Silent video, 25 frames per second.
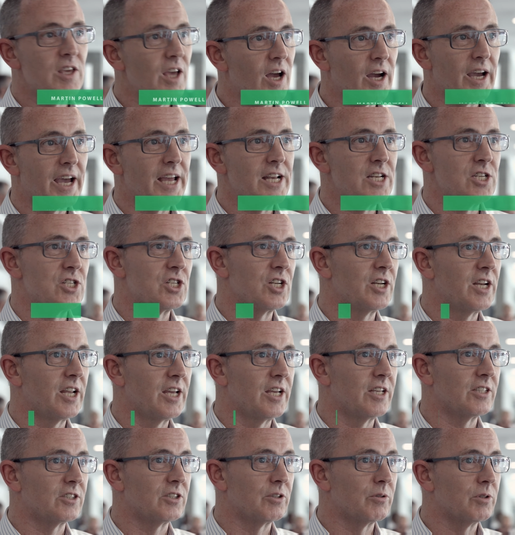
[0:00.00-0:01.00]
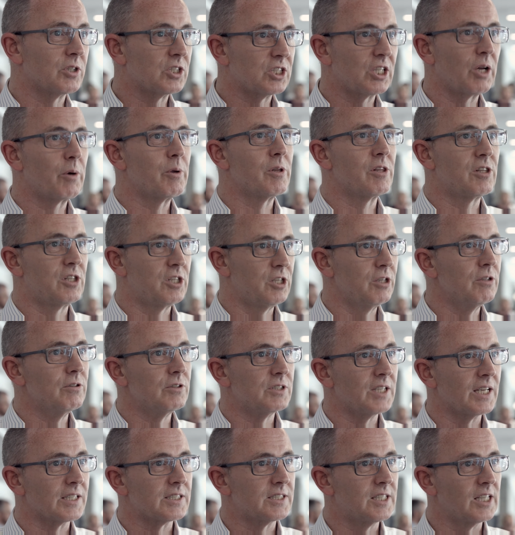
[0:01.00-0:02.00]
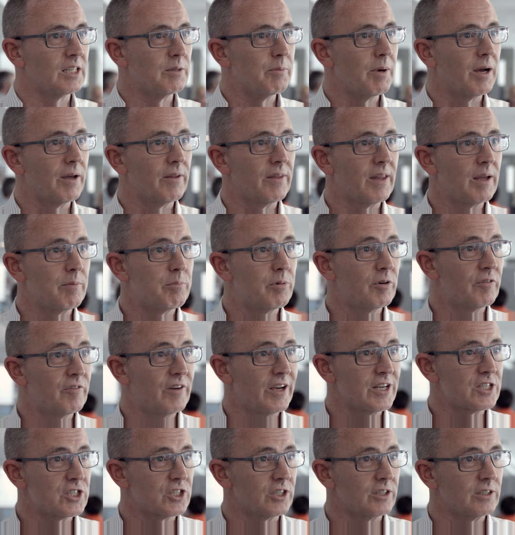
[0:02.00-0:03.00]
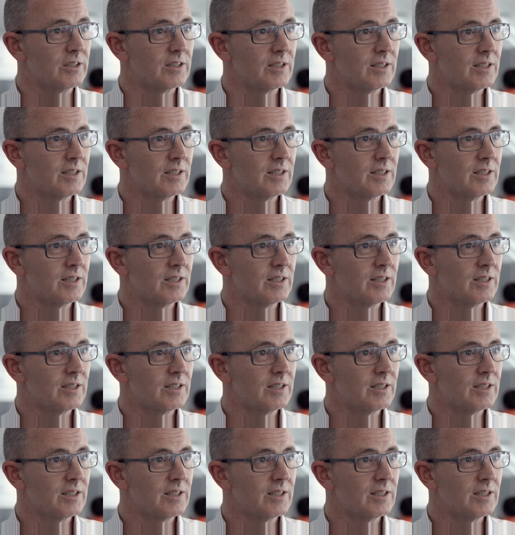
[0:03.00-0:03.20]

young engineers who are so enthusiastic about their professions.